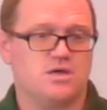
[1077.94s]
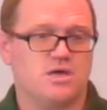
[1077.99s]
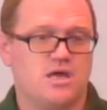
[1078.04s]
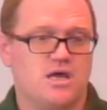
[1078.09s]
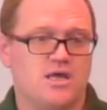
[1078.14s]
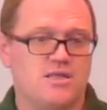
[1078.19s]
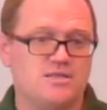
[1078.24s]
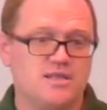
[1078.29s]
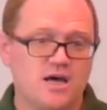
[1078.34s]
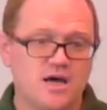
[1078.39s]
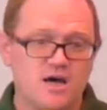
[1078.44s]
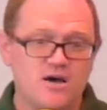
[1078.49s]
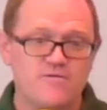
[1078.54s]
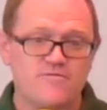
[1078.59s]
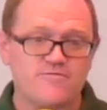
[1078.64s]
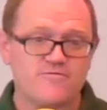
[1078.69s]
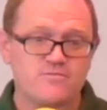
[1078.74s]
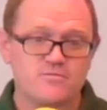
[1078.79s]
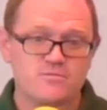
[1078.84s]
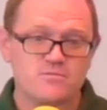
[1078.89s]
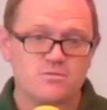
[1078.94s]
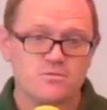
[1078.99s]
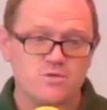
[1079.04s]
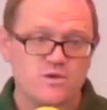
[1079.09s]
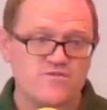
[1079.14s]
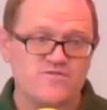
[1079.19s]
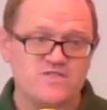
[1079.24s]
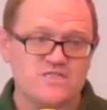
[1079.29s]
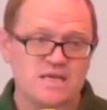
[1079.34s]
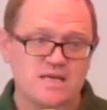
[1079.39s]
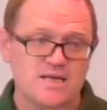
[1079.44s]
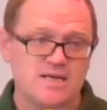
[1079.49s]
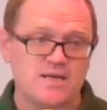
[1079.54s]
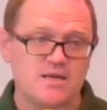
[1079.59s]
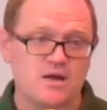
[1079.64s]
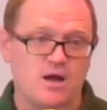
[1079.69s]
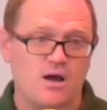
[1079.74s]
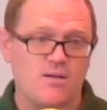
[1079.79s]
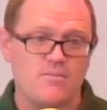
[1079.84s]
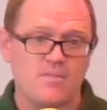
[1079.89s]
And love, we've seen it
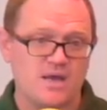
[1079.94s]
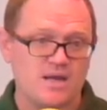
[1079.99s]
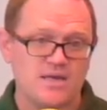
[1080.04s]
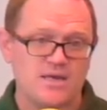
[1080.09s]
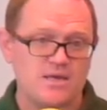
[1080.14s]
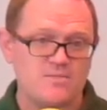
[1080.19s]
on many